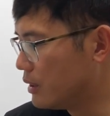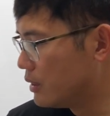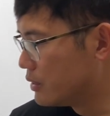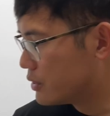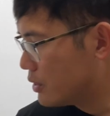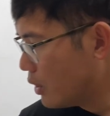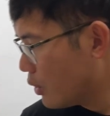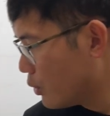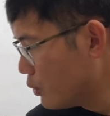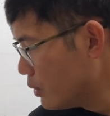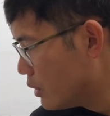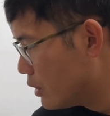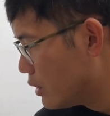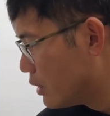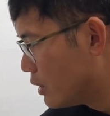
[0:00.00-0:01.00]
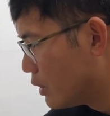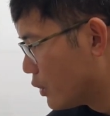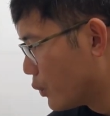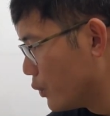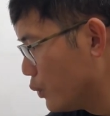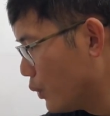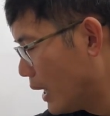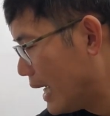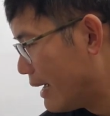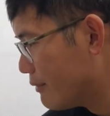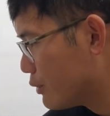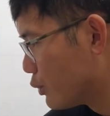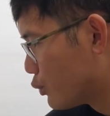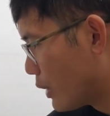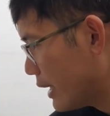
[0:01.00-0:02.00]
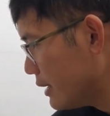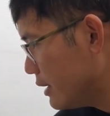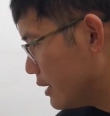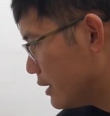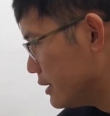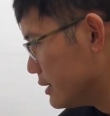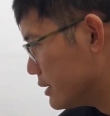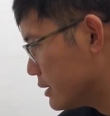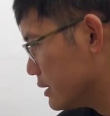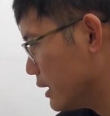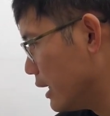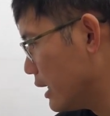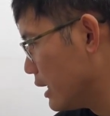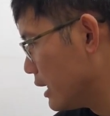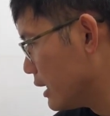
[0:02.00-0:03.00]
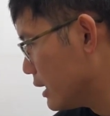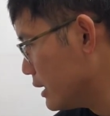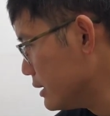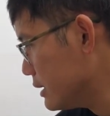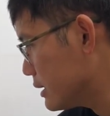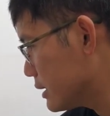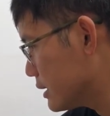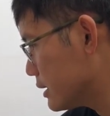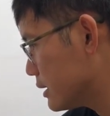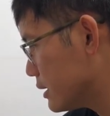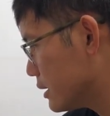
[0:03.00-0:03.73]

So we will have to write this as